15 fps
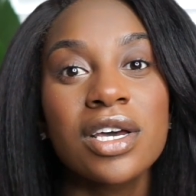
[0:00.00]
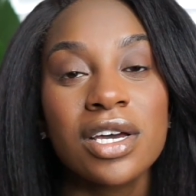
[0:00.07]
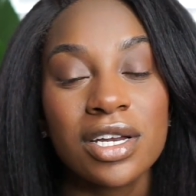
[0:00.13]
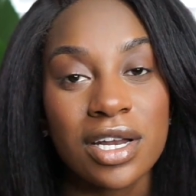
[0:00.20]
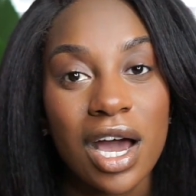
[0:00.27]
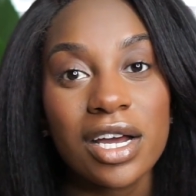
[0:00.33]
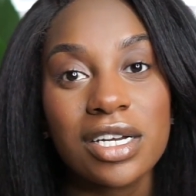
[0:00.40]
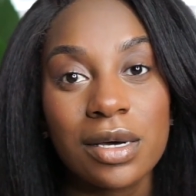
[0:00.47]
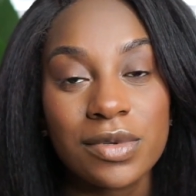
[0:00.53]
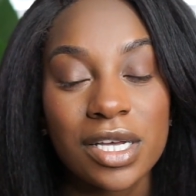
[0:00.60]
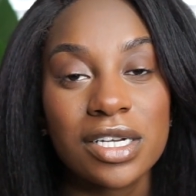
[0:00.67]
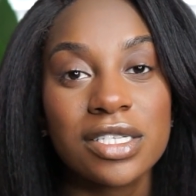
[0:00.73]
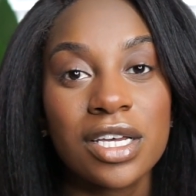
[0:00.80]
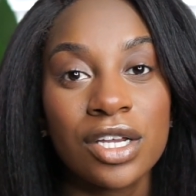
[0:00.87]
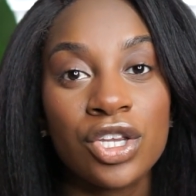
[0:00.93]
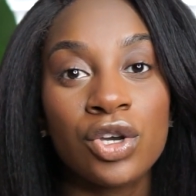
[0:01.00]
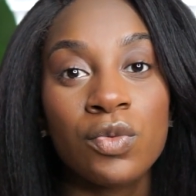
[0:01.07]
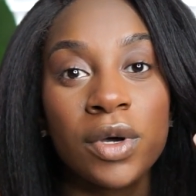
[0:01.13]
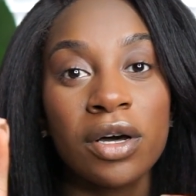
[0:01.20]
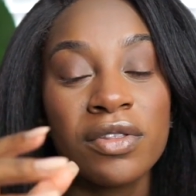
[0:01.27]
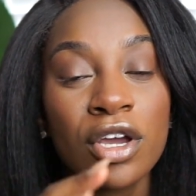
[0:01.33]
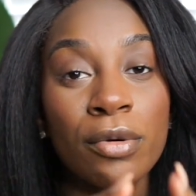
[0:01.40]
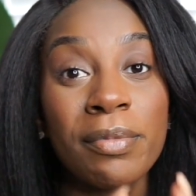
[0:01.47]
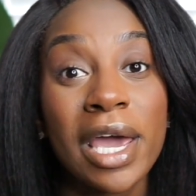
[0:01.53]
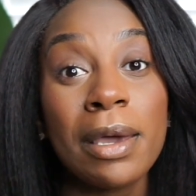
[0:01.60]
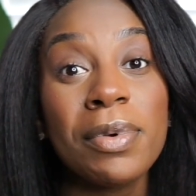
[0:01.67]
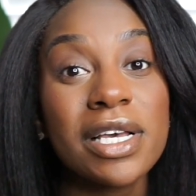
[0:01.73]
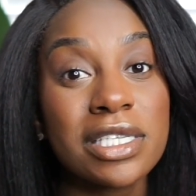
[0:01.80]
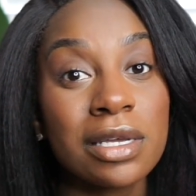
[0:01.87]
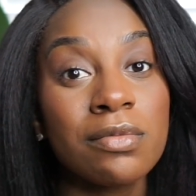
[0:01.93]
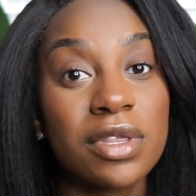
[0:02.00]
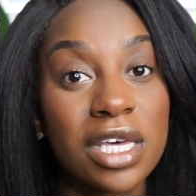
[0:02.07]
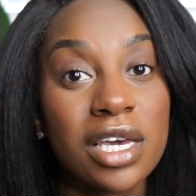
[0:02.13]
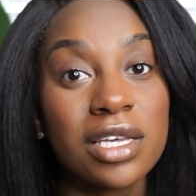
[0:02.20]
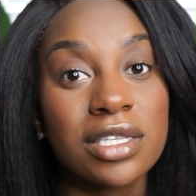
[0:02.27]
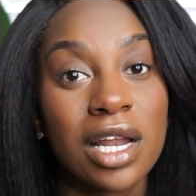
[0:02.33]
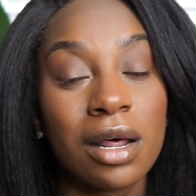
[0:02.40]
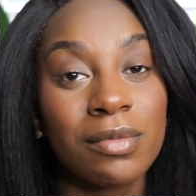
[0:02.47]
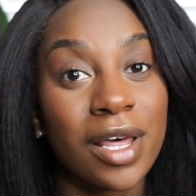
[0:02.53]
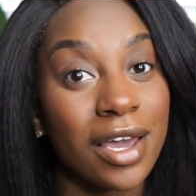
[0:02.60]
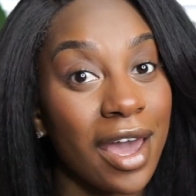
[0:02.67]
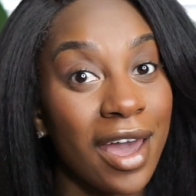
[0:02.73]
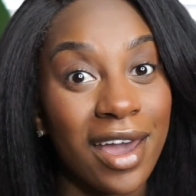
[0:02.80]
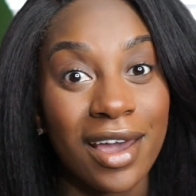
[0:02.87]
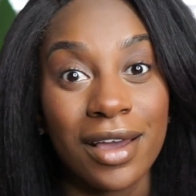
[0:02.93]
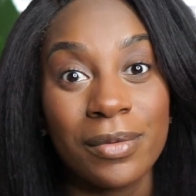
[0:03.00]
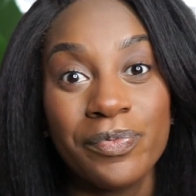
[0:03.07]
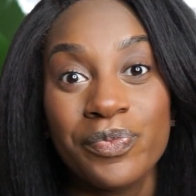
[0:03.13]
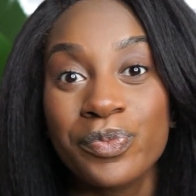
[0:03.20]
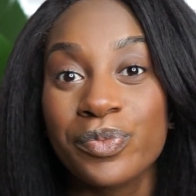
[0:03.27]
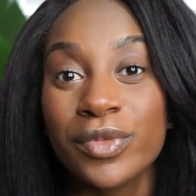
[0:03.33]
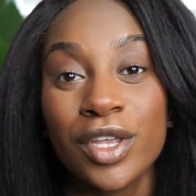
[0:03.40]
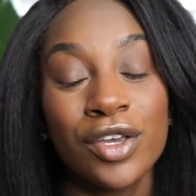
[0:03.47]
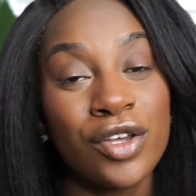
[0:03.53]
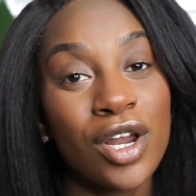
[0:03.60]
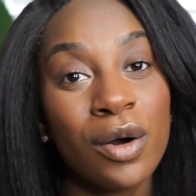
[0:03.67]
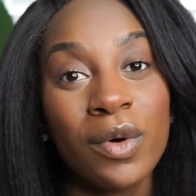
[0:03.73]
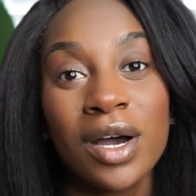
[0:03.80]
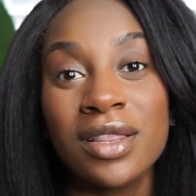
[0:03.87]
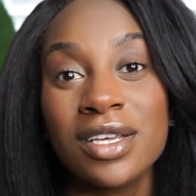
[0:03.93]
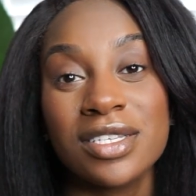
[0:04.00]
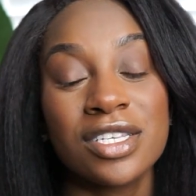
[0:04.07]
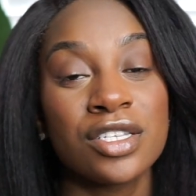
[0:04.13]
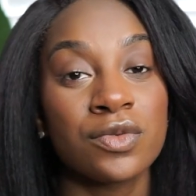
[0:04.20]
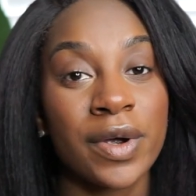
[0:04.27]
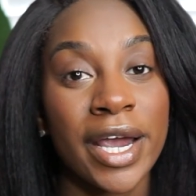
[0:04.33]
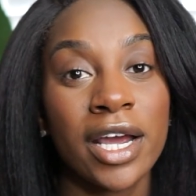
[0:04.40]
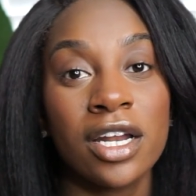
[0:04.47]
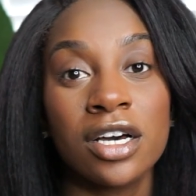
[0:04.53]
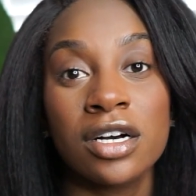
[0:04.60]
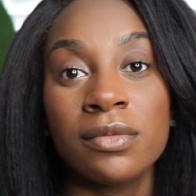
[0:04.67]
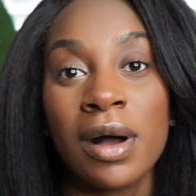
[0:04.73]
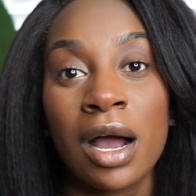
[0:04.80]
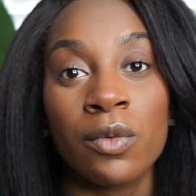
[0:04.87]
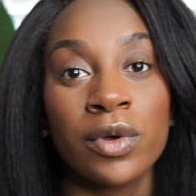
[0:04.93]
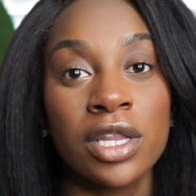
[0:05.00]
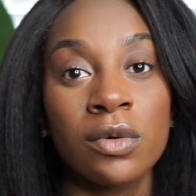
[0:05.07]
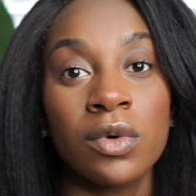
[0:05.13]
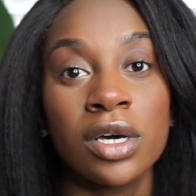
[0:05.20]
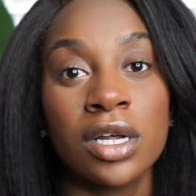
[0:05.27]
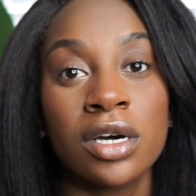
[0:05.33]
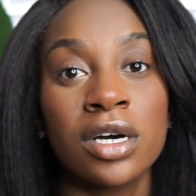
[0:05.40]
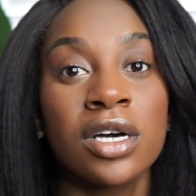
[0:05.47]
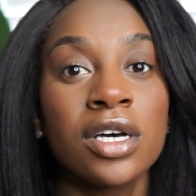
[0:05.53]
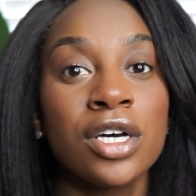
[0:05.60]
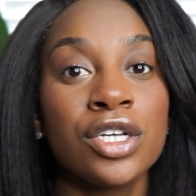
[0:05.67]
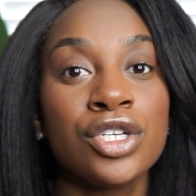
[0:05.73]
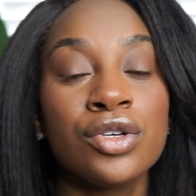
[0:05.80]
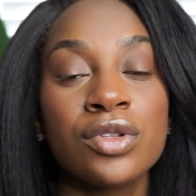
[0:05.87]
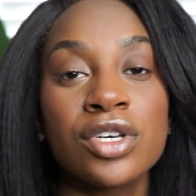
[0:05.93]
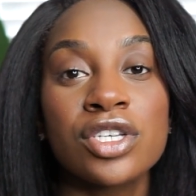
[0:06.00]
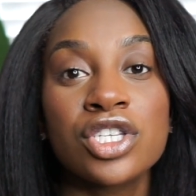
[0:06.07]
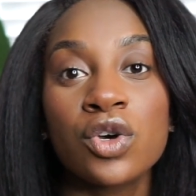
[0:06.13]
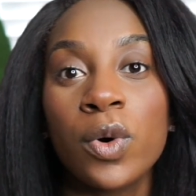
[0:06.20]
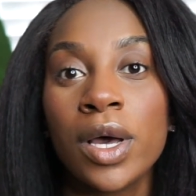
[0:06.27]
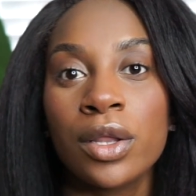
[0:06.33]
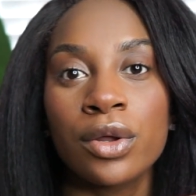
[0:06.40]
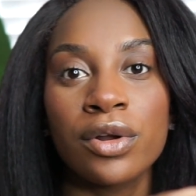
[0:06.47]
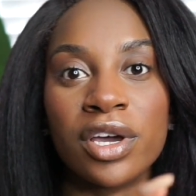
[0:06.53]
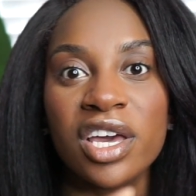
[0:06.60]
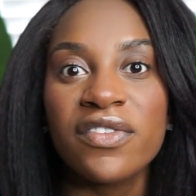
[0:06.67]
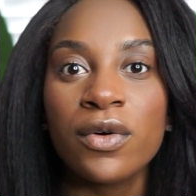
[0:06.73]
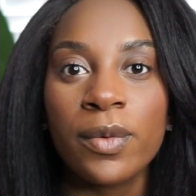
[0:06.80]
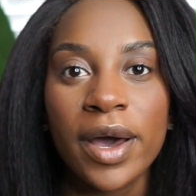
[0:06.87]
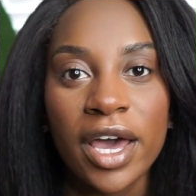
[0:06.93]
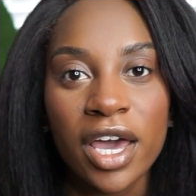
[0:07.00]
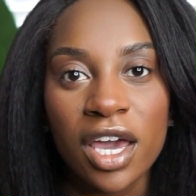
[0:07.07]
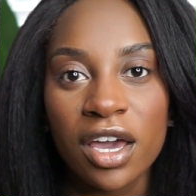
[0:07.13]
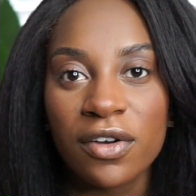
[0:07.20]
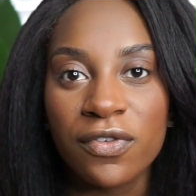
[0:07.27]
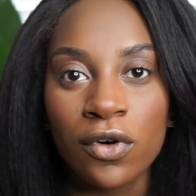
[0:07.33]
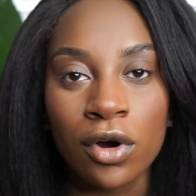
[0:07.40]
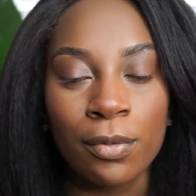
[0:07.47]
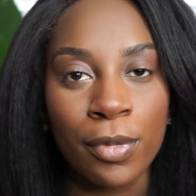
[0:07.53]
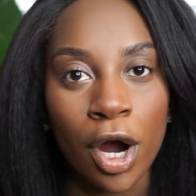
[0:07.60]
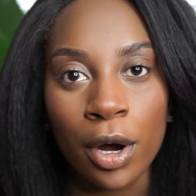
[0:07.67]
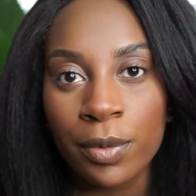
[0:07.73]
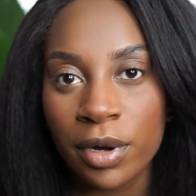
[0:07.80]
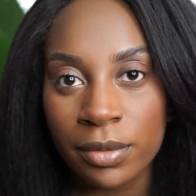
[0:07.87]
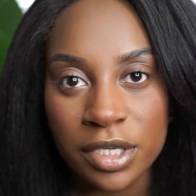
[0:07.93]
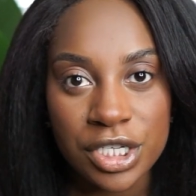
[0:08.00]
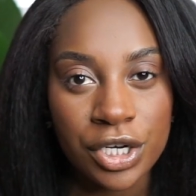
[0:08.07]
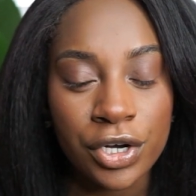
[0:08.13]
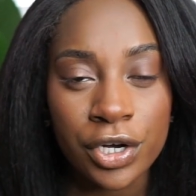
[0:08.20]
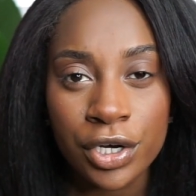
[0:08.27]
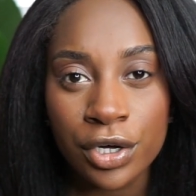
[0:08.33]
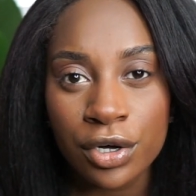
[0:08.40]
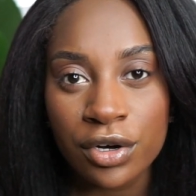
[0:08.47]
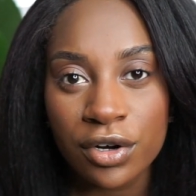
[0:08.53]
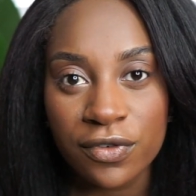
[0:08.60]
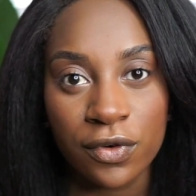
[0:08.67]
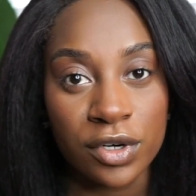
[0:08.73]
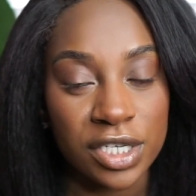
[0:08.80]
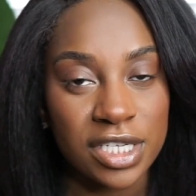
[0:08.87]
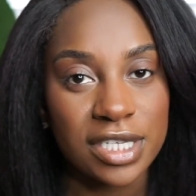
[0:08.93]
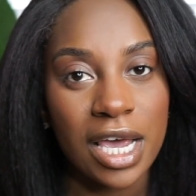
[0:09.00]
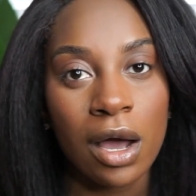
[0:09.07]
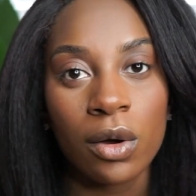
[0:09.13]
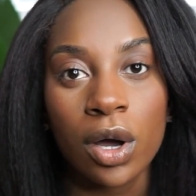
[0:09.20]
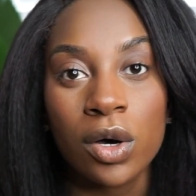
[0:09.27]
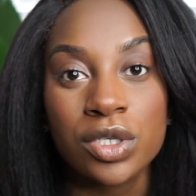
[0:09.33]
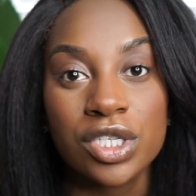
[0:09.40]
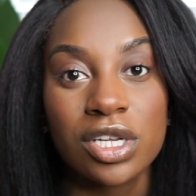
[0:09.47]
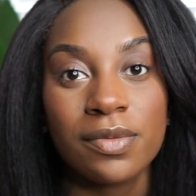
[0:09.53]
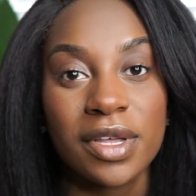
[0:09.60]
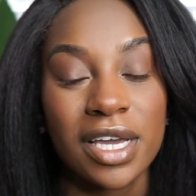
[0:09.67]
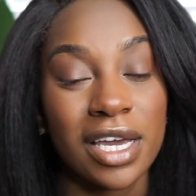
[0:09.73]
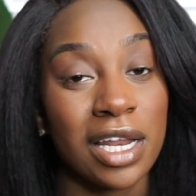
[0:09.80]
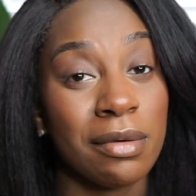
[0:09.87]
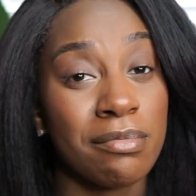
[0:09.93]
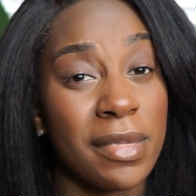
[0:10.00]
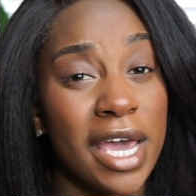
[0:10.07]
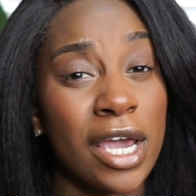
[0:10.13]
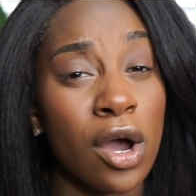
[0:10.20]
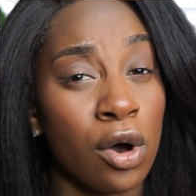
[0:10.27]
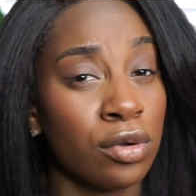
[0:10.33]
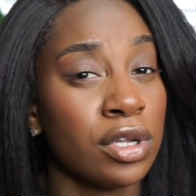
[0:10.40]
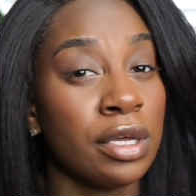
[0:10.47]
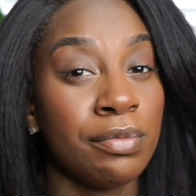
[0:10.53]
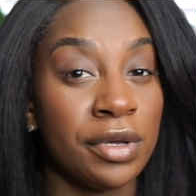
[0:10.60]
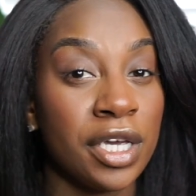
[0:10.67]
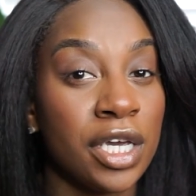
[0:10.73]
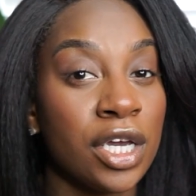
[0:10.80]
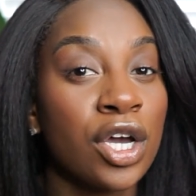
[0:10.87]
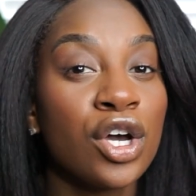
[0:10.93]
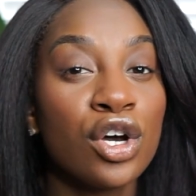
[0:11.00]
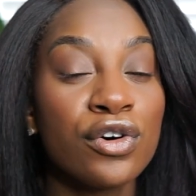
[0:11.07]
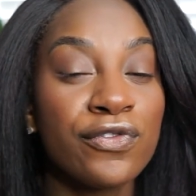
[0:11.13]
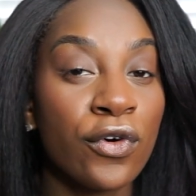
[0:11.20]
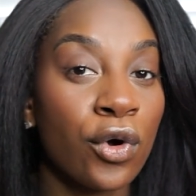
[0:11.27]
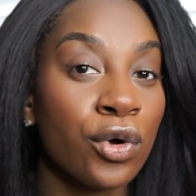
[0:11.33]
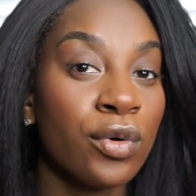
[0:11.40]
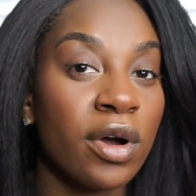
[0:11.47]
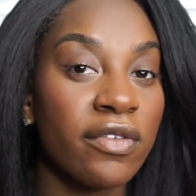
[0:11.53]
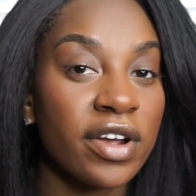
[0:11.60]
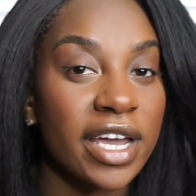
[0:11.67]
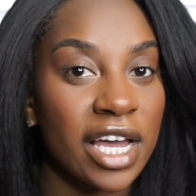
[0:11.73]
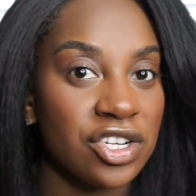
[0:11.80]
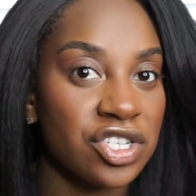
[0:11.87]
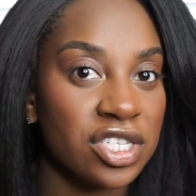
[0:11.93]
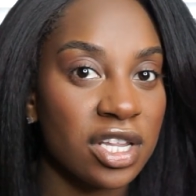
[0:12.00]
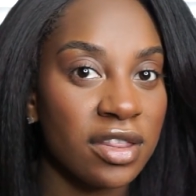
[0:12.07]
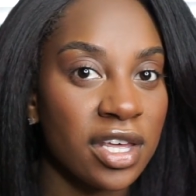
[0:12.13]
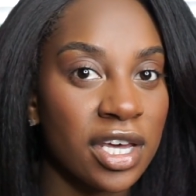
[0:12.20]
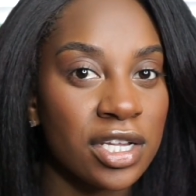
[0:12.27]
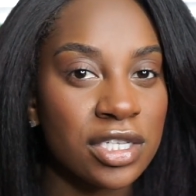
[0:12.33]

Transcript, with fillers: 9 times out of 10, you will. There may be some things that I'm like, hey, you know what? This is random. I really want to do this quick little giveaway for a Barbri material or for discount codes or something, and it may only be for whoever catches it then.